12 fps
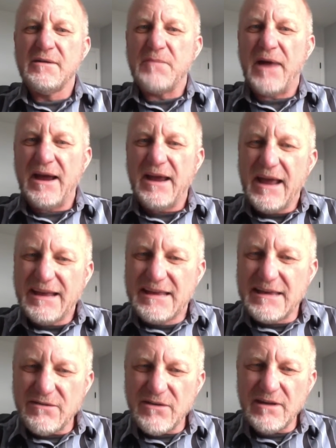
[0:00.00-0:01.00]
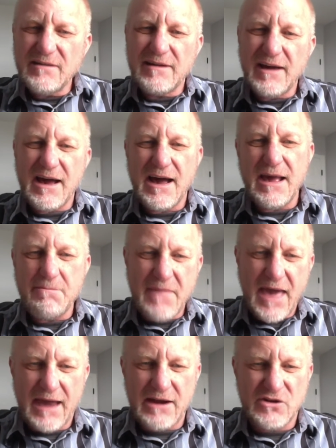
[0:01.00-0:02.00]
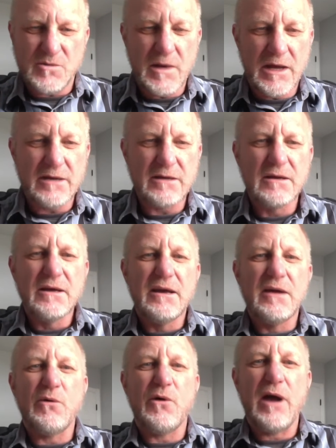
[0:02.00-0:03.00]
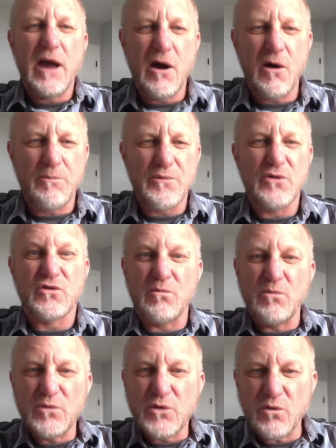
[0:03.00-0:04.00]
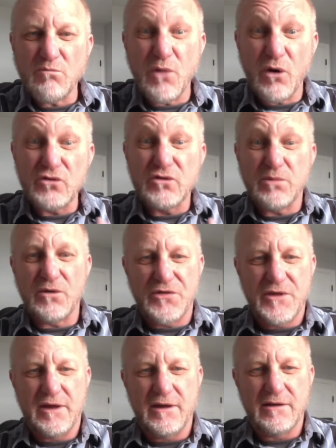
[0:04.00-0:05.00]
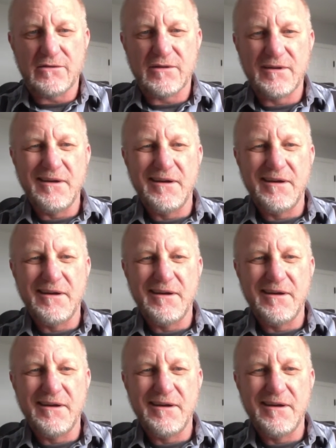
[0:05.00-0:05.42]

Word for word: By giving time management, it will help you to do multiple things,